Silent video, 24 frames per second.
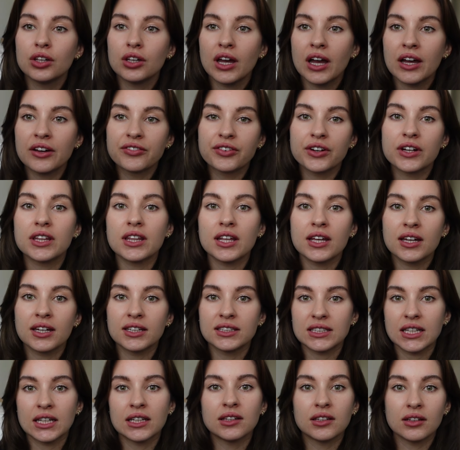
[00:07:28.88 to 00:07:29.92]
everything
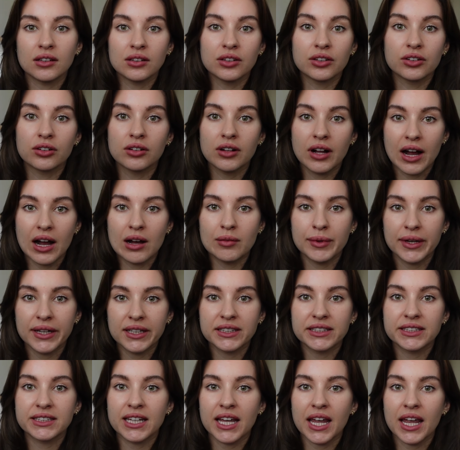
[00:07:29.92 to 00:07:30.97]
is in the little
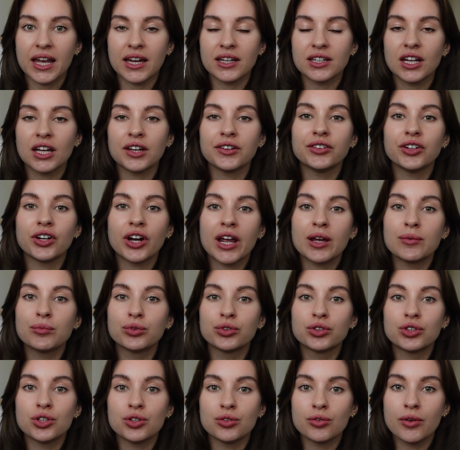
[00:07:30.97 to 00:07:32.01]
habits, and if you're able
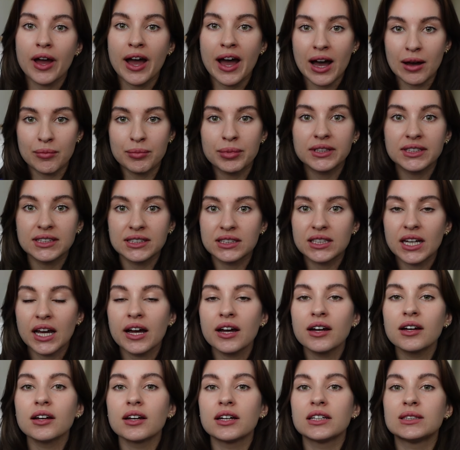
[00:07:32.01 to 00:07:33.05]
to habit
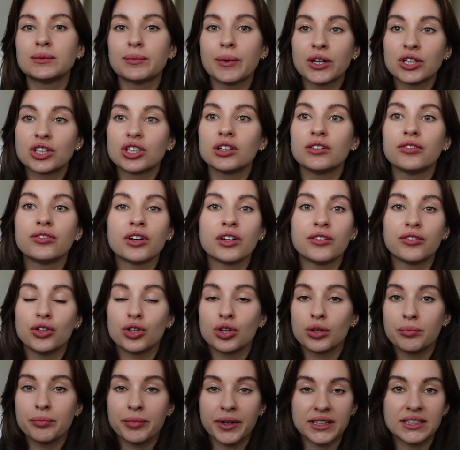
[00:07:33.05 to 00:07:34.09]
stack, especially if
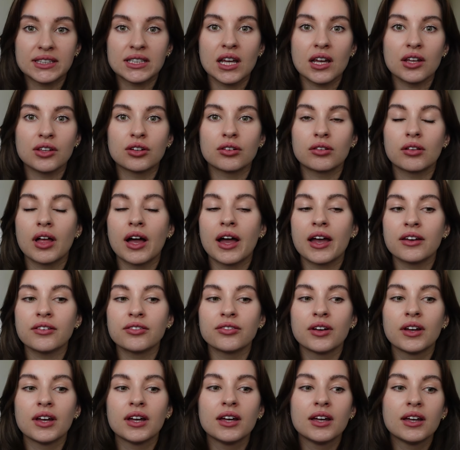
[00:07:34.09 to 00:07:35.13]
you're busy in your
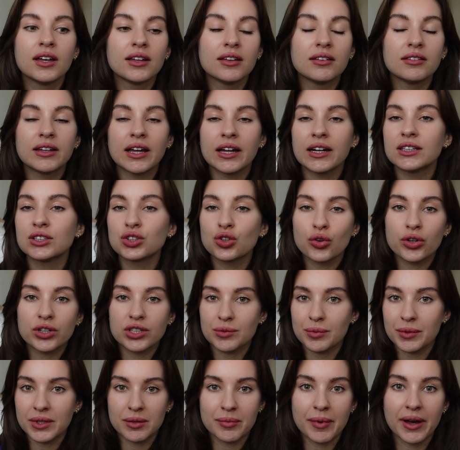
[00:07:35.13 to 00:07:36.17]
life, that is going
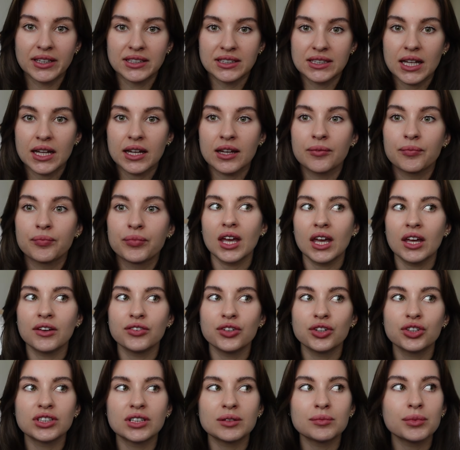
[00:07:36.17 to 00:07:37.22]
to be the best thing. If
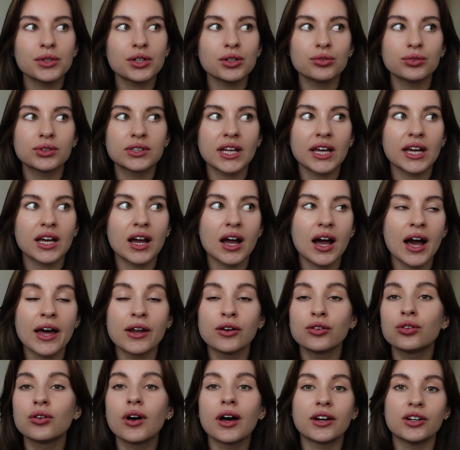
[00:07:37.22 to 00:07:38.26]
you're somebody who's like, I
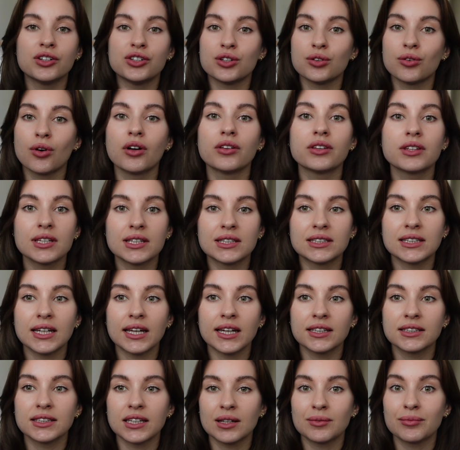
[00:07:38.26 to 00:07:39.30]
don't know how to do all these
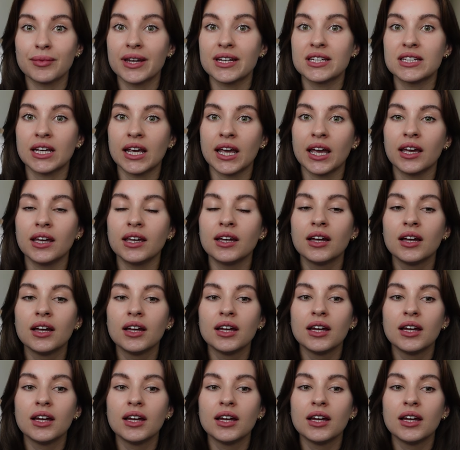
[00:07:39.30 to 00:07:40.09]
things in my day,